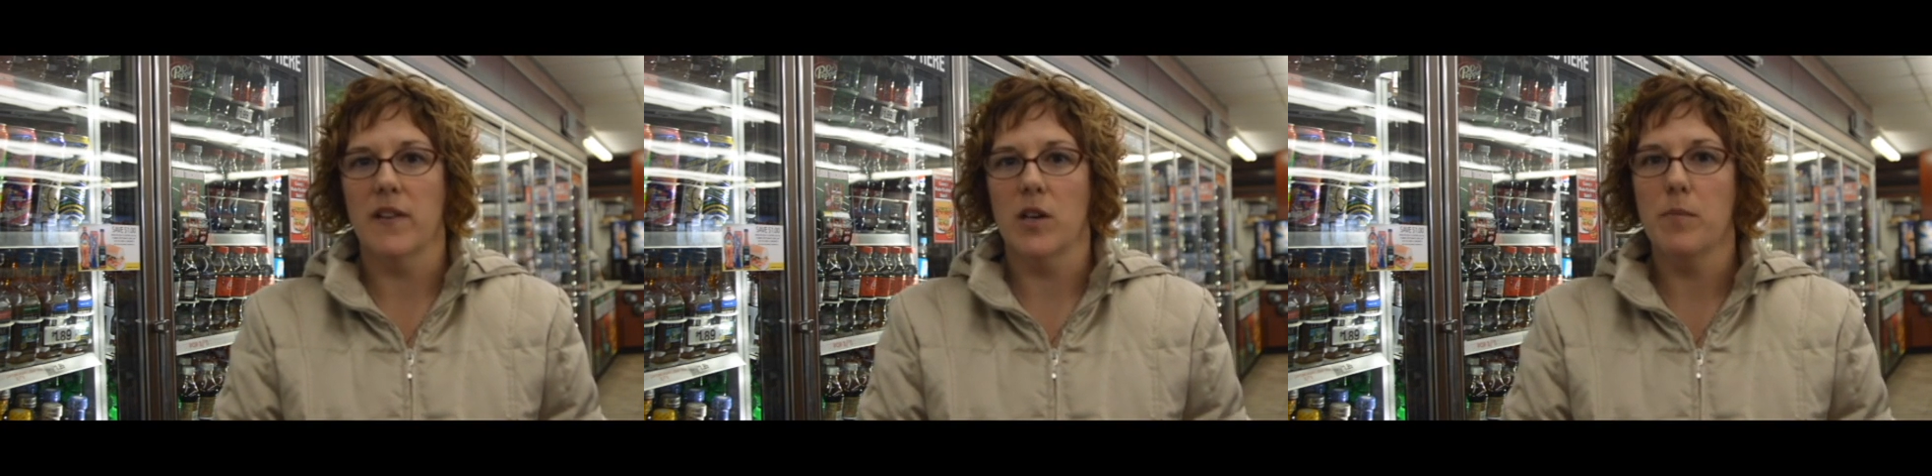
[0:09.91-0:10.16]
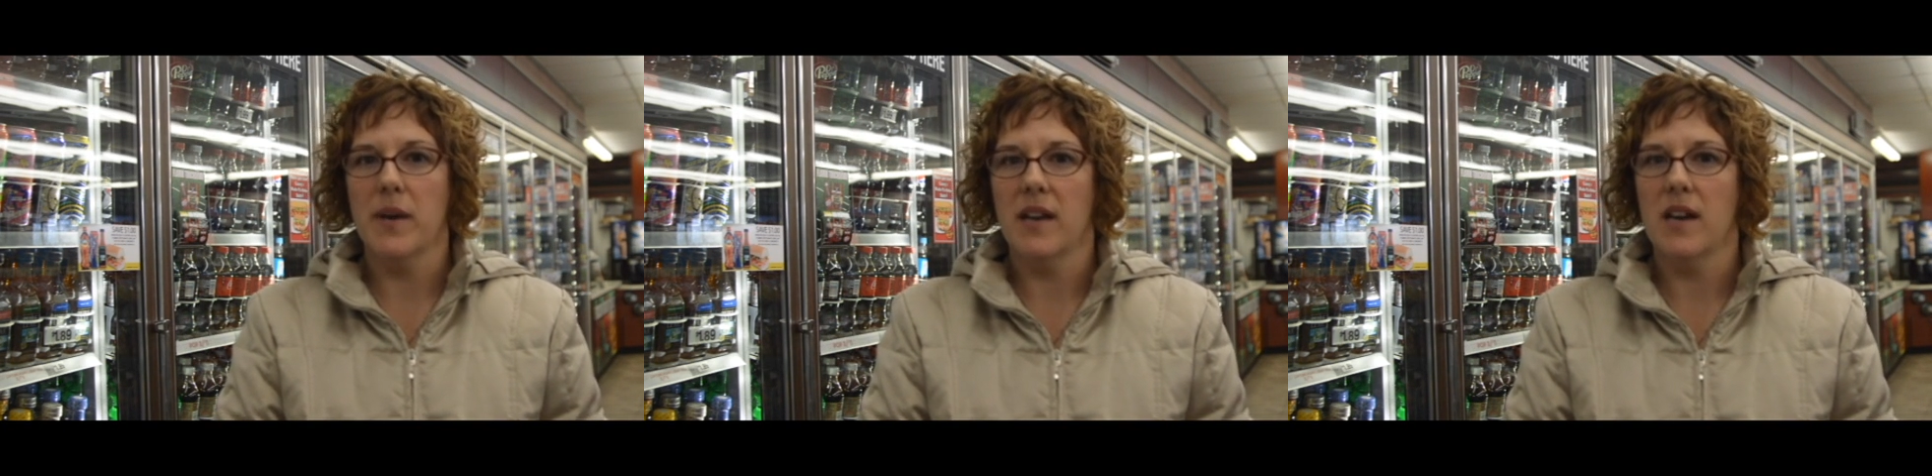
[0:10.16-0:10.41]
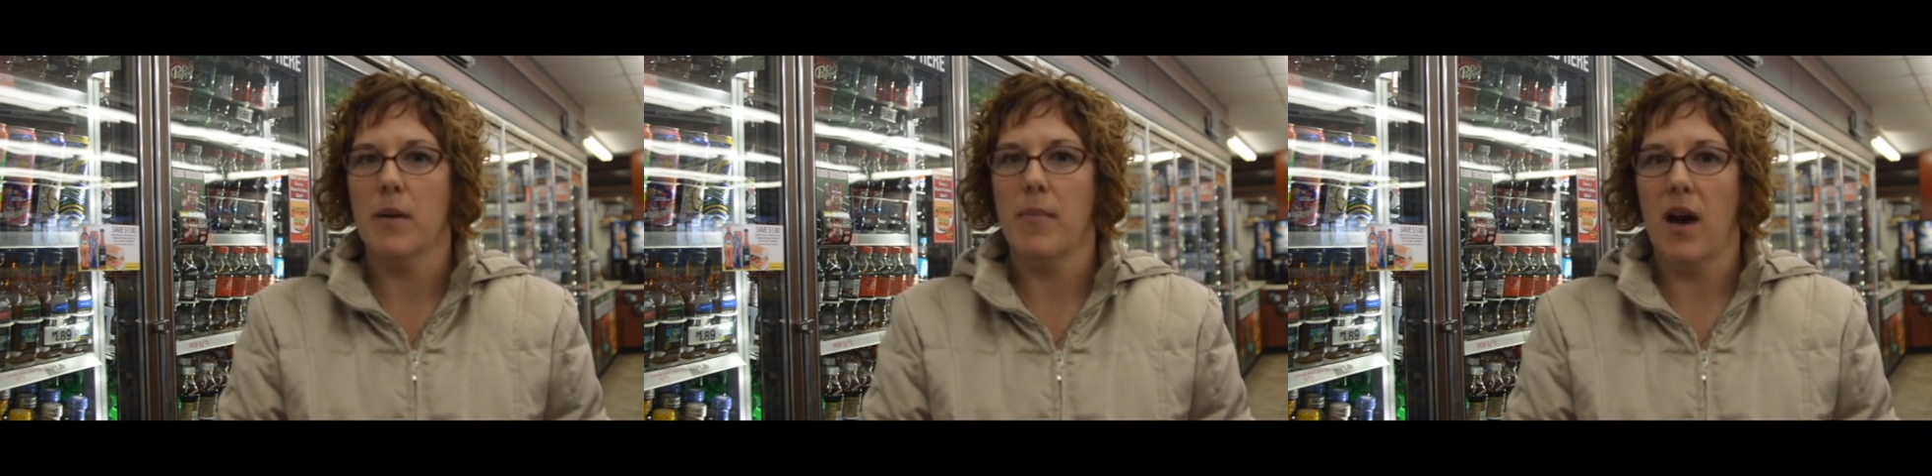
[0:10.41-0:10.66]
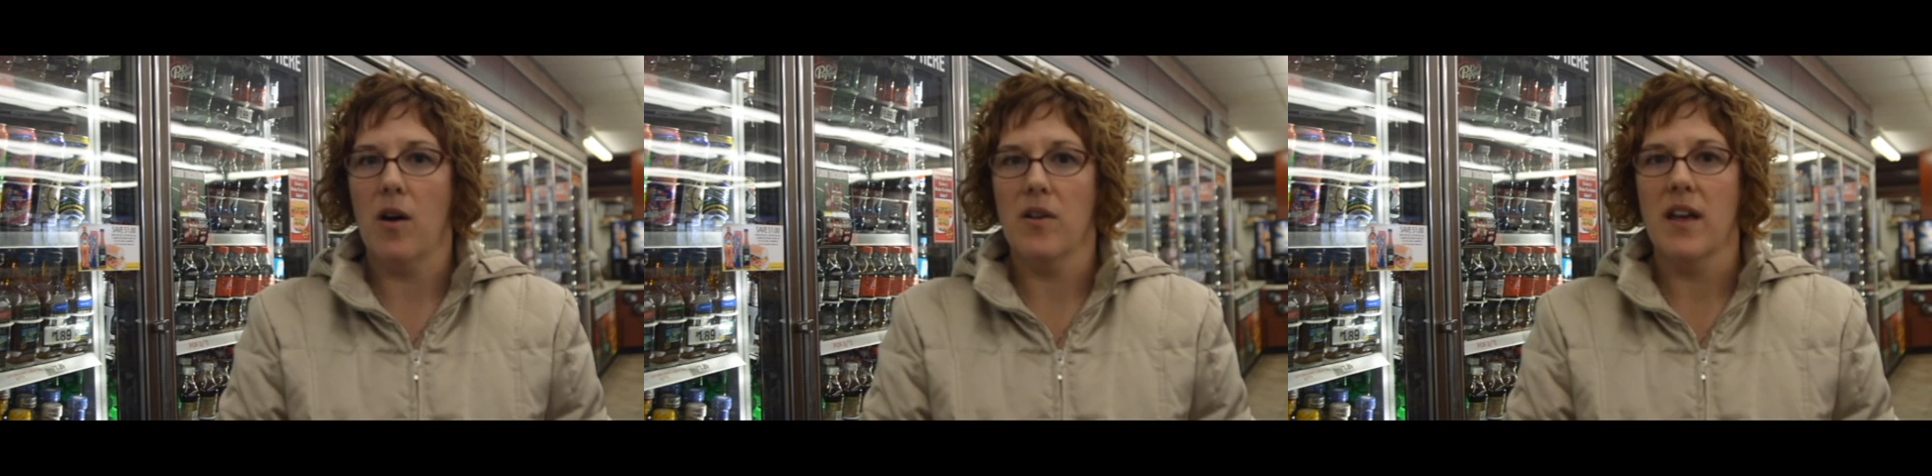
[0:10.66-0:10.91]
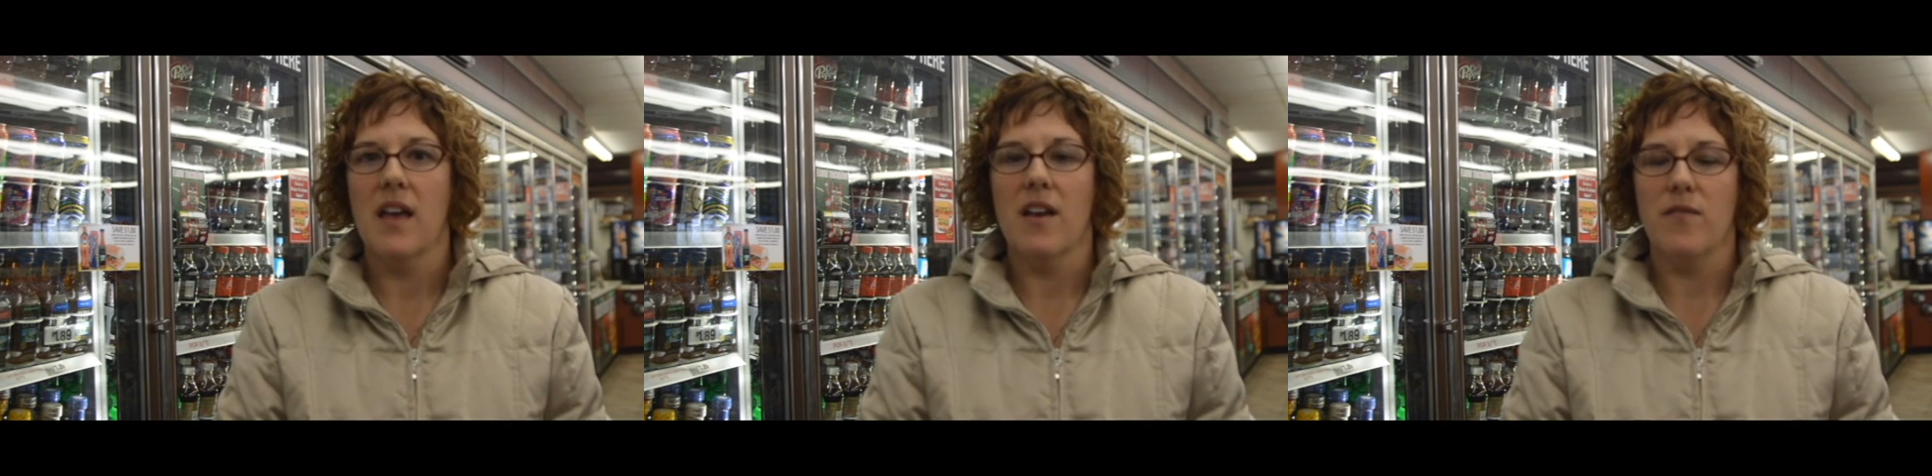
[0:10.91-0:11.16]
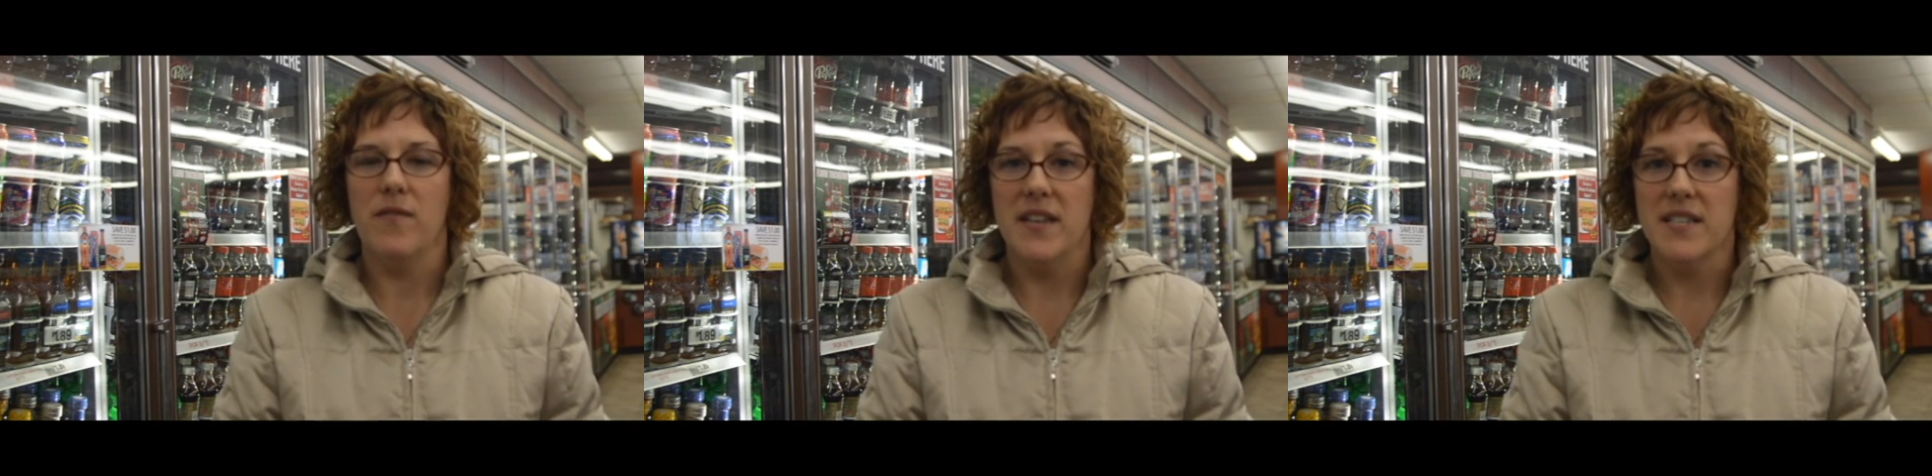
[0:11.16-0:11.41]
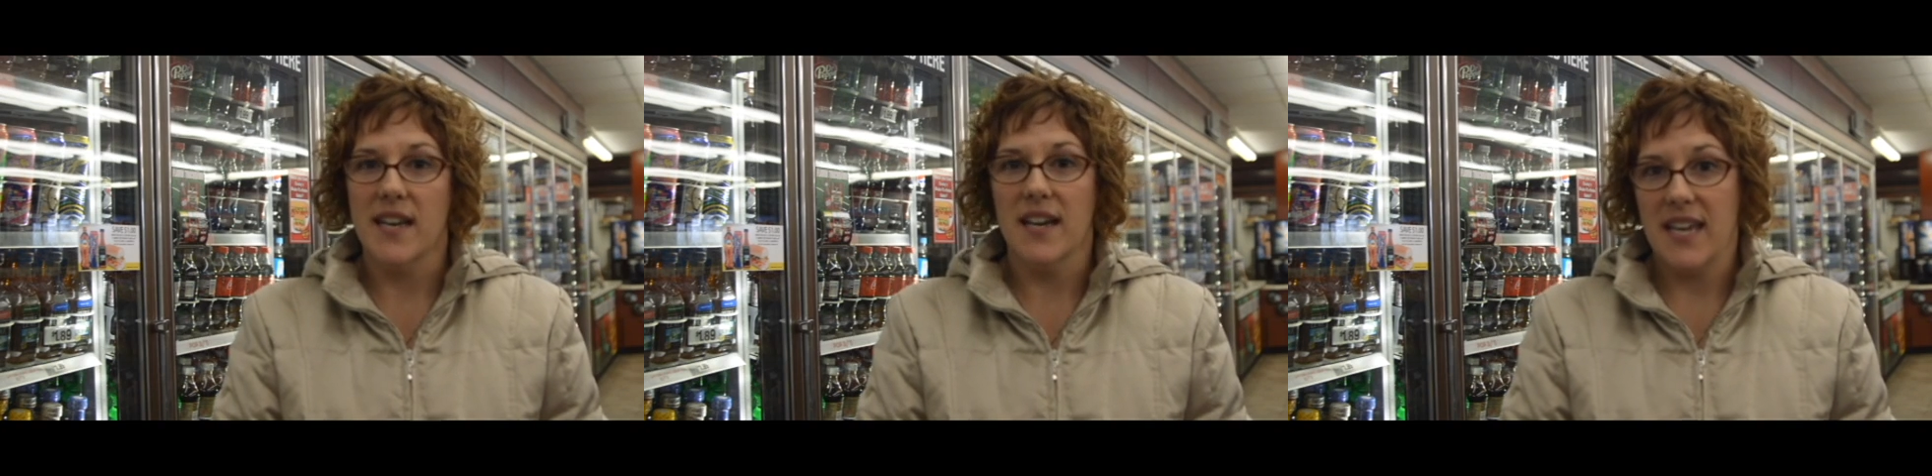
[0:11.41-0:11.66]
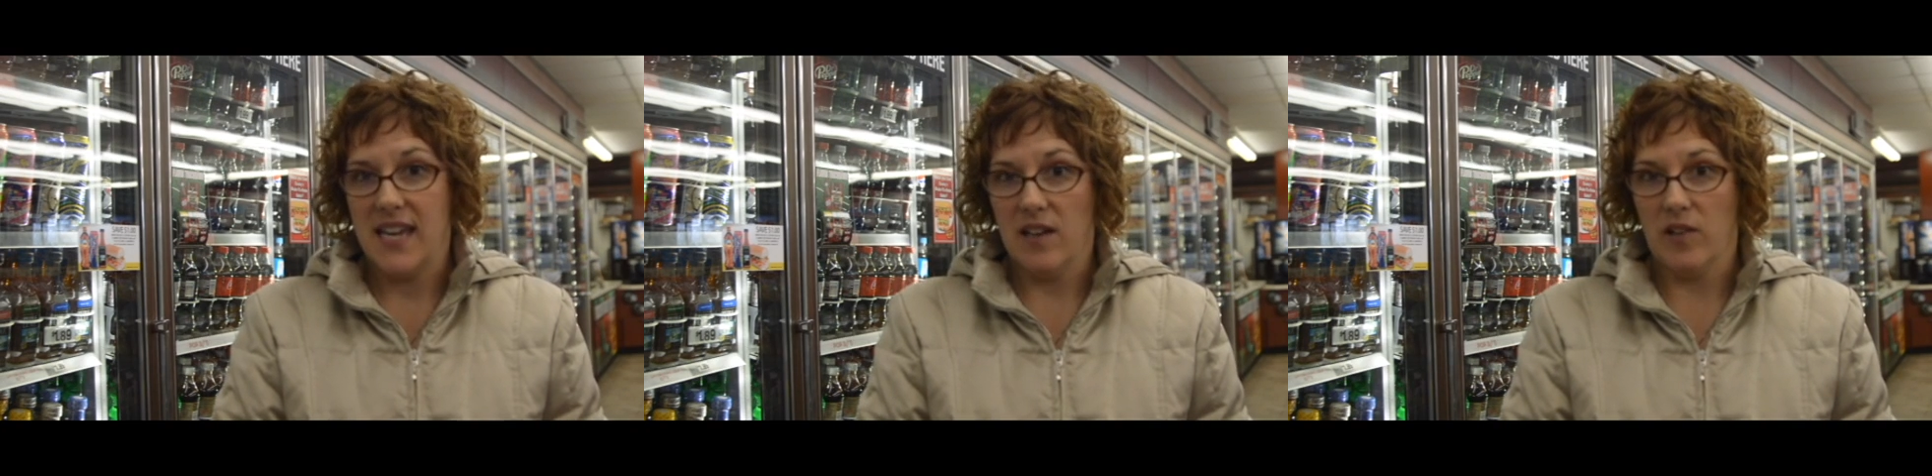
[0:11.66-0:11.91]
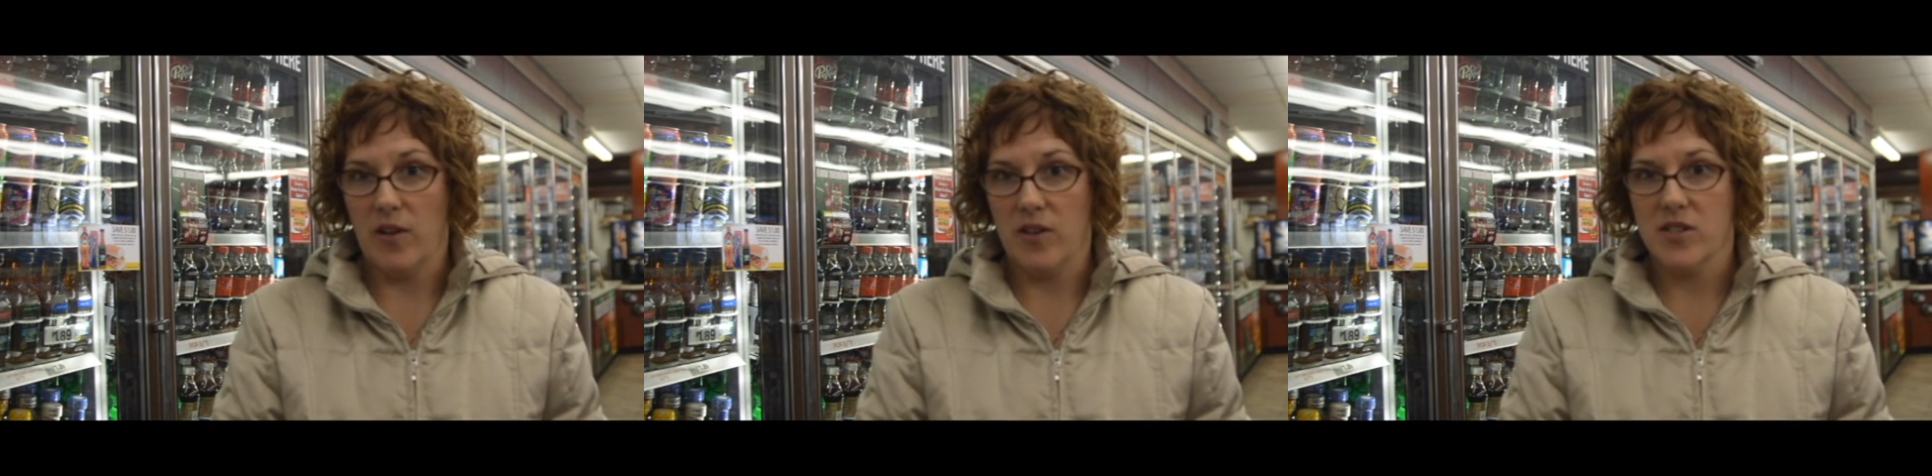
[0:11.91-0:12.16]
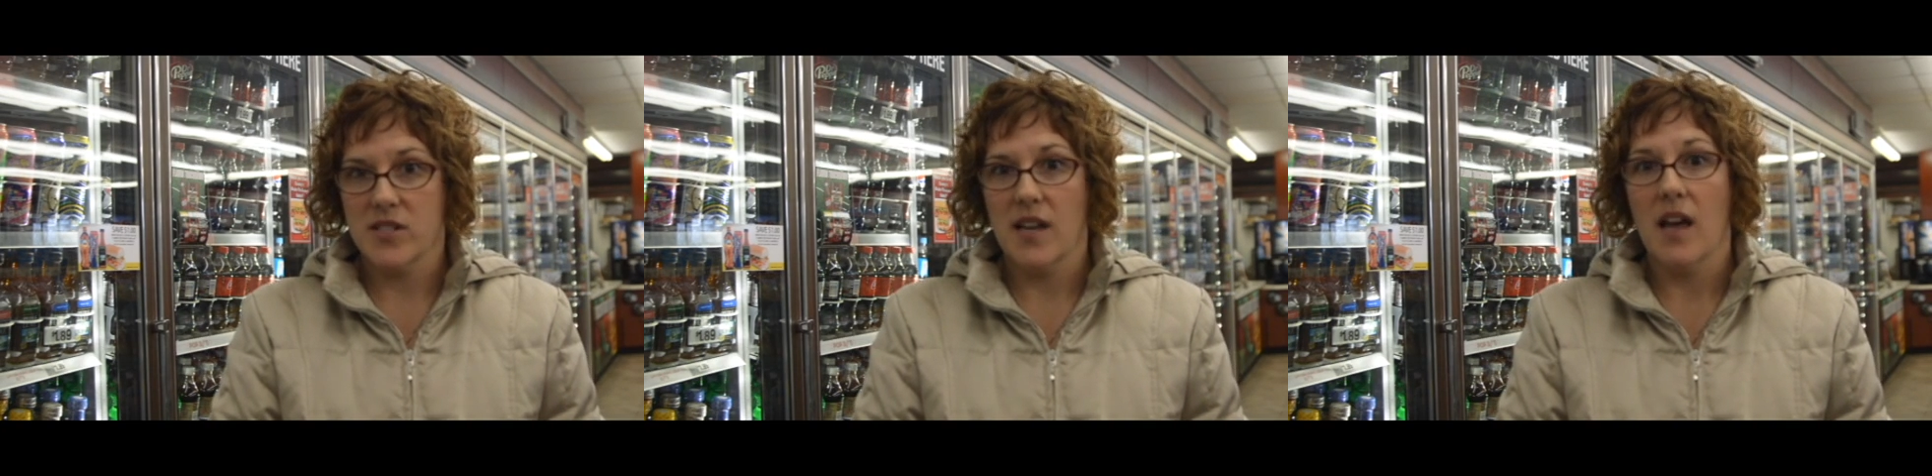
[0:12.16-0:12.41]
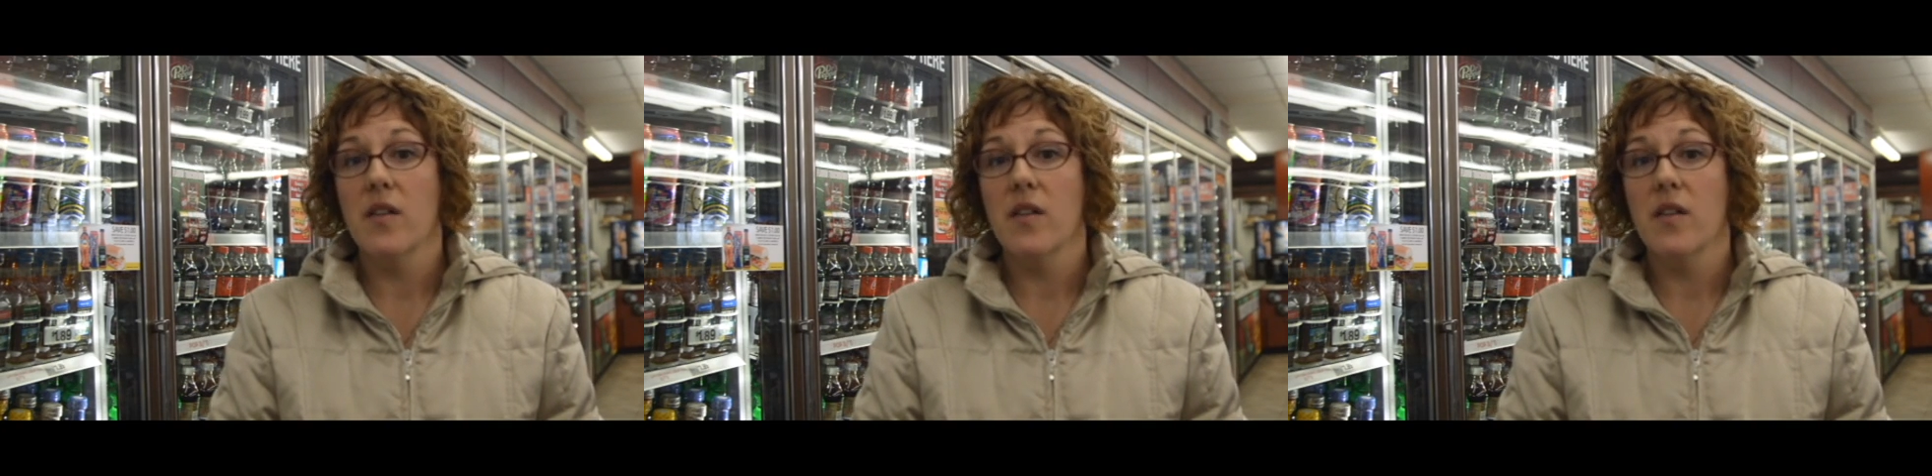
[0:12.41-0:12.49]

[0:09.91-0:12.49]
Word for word: little bit about Visa e-alerts.